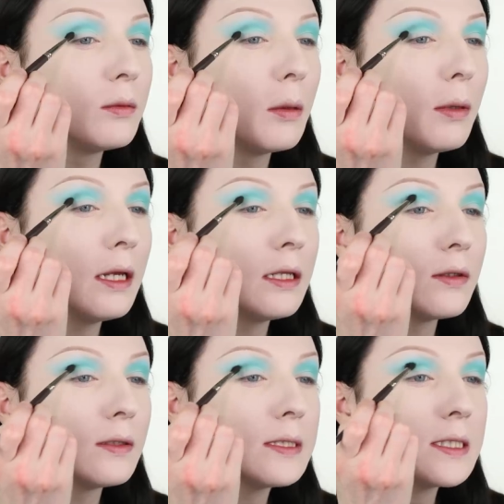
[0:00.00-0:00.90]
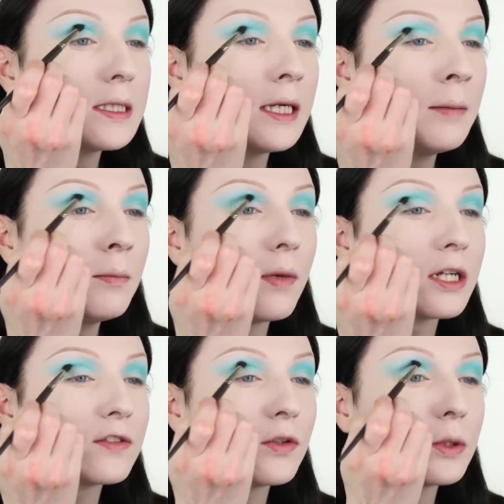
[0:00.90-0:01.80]
And I'm applying that on the same
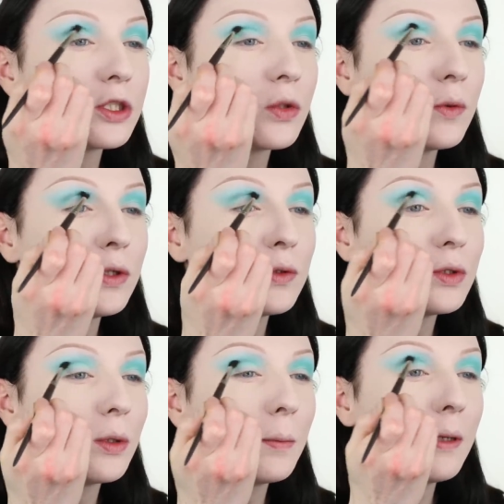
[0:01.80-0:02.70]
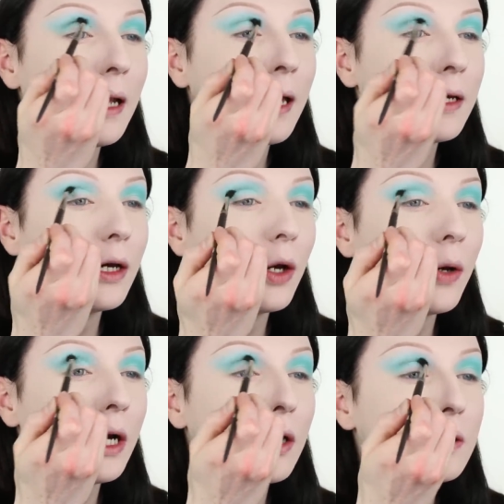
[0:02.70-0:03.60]
brush for which that we used to apply
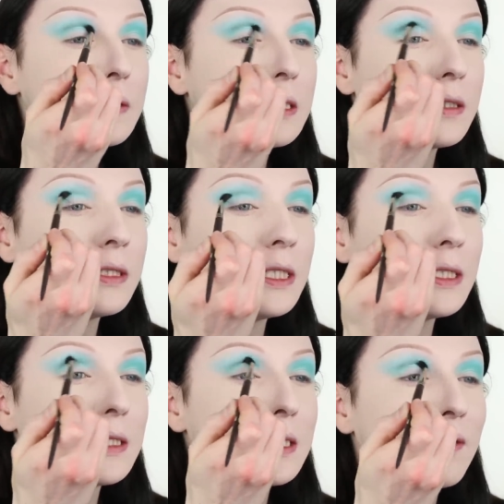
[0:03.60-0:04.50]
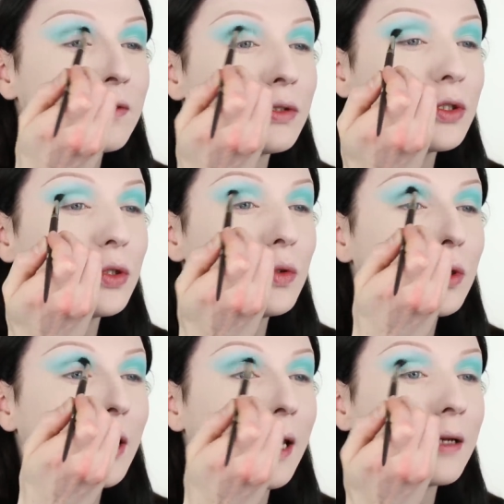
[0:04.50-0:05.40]
our 372
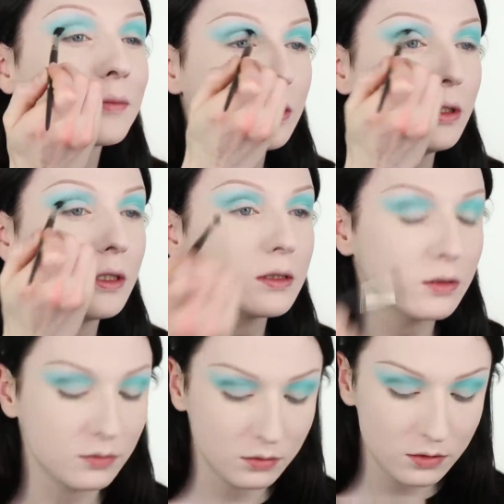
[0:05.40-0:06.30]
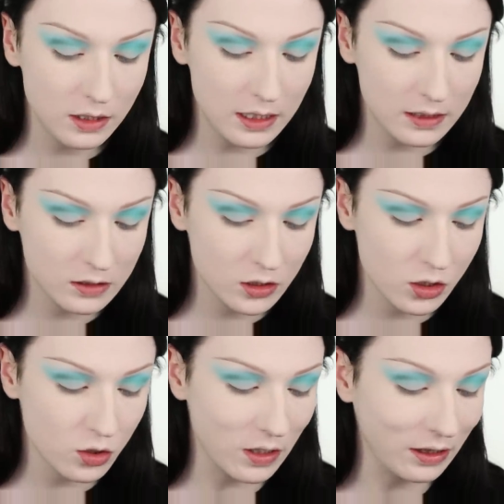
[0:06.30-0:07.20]
colour, just to really
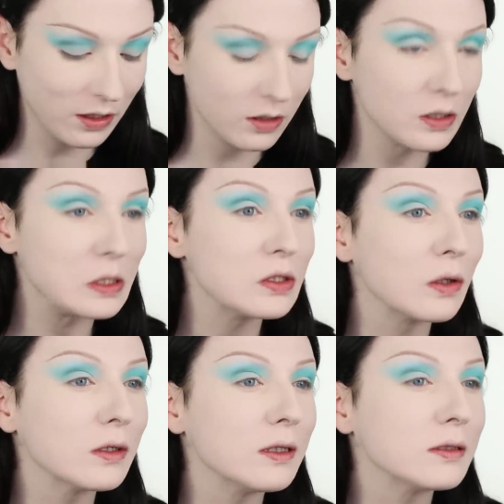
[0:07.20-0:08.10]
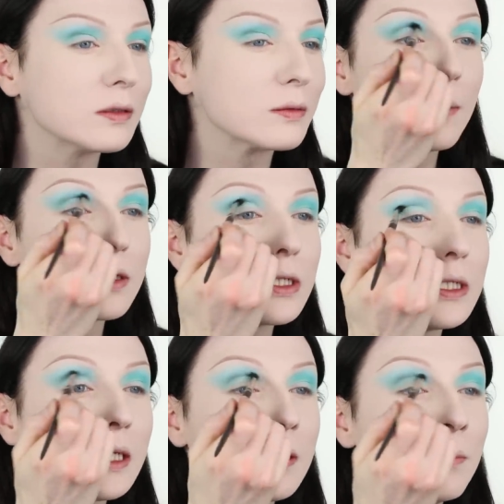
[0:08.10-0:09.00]
strengthen the socket. I'm actually
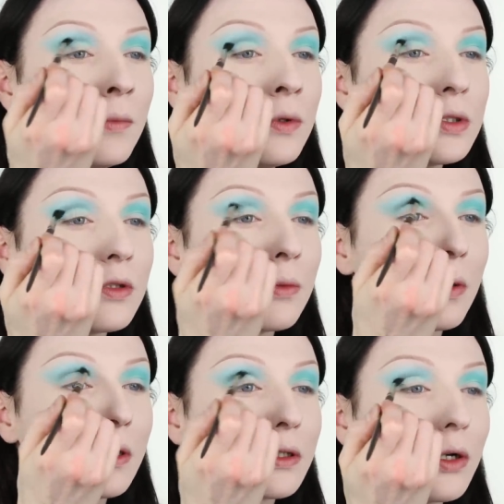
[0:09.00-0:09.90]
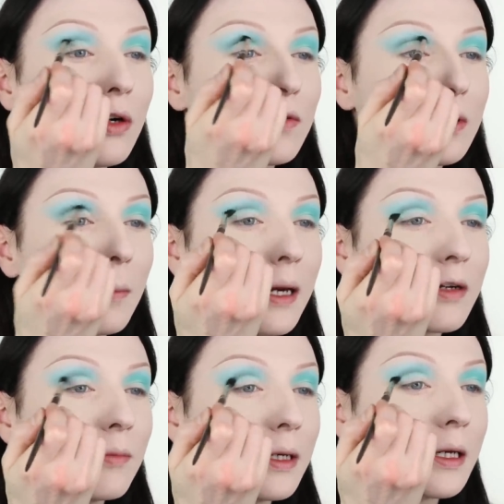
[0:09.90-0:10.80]
taking most of the product off on the
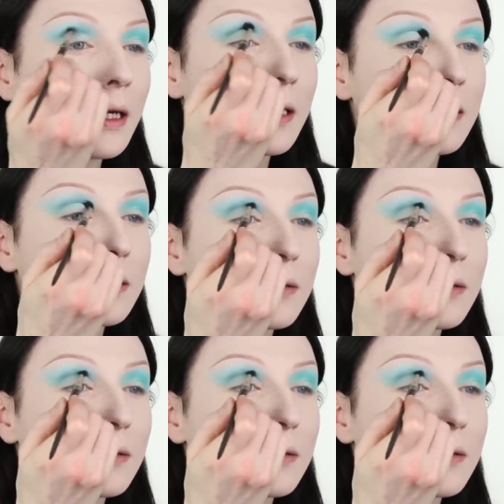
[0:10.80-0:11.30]
back of my hand.